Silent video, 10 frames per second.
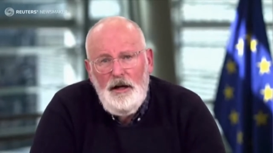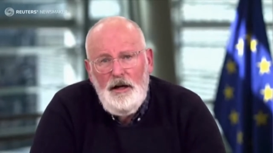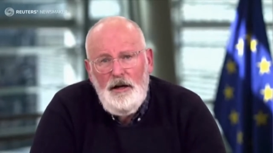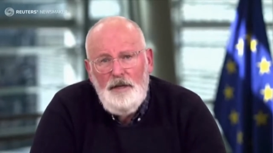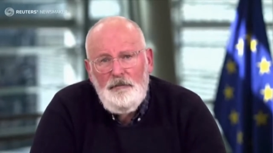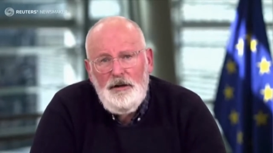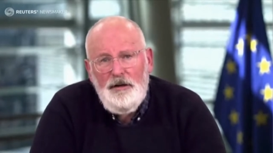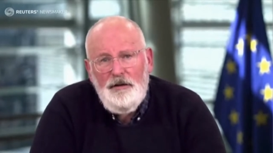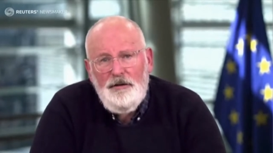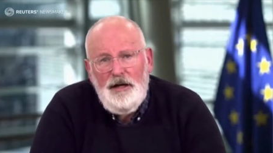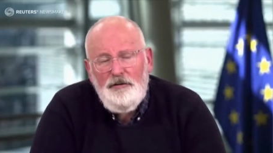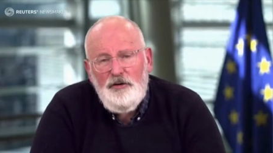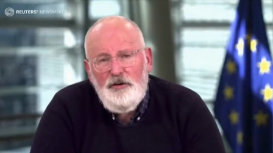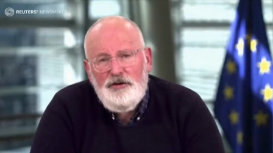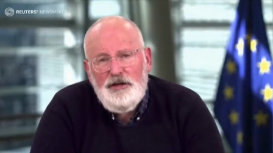then of
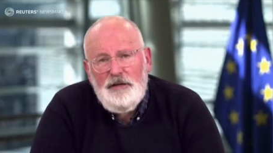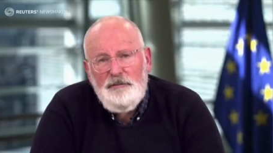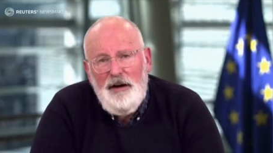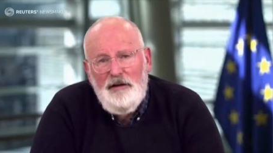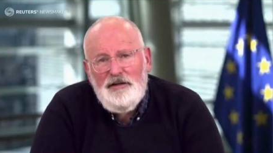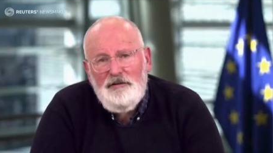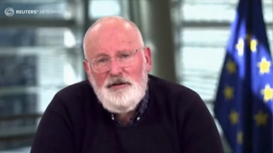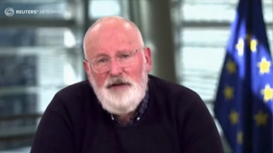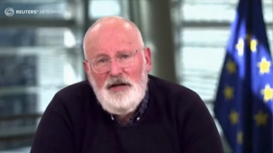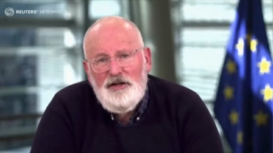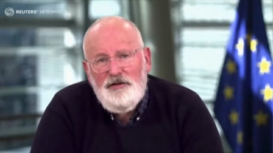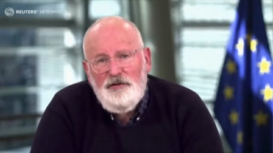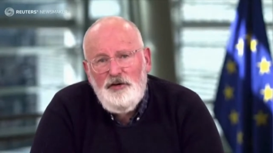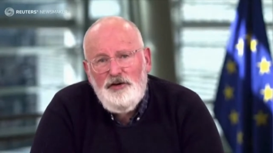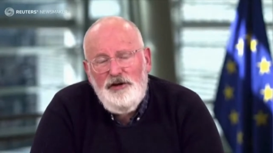course the comparative advantage
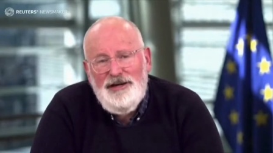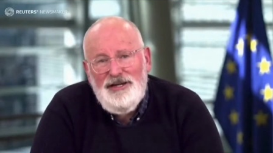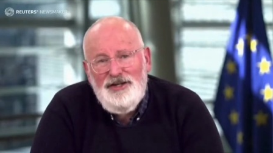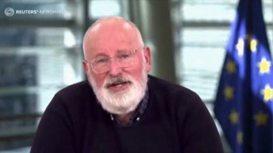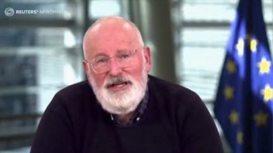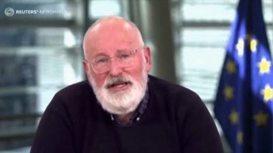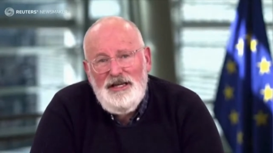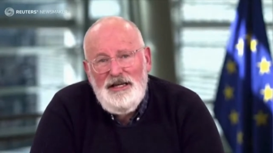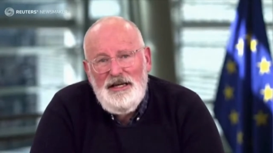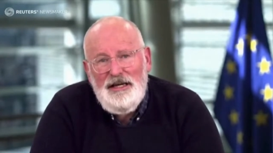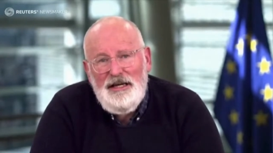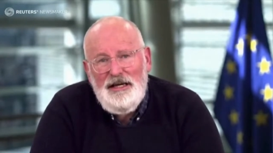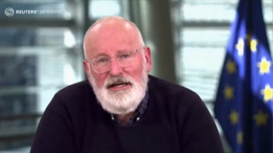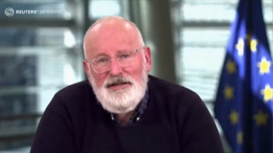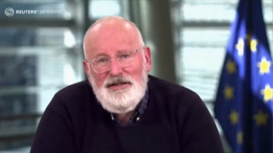of nuclear energy
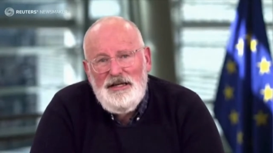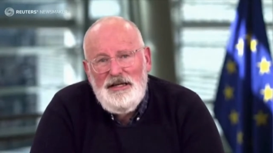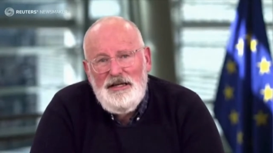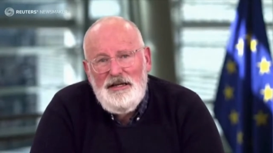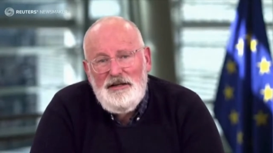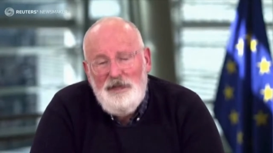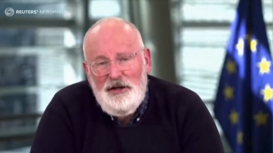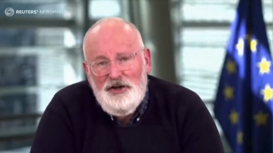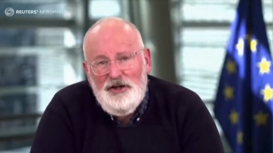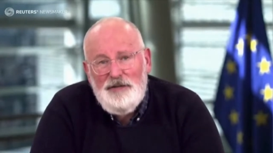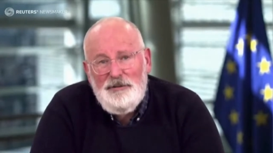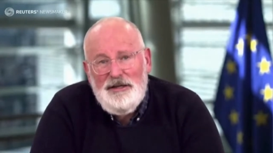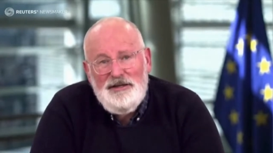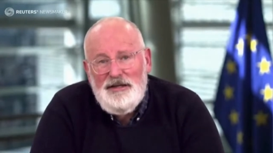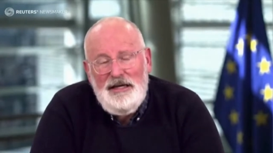diminishes,
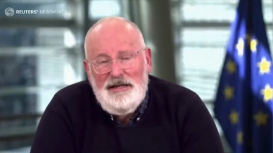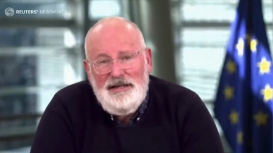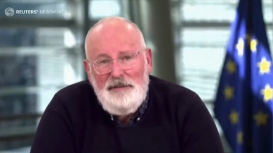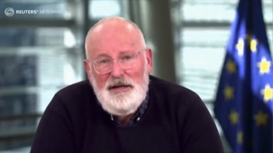because it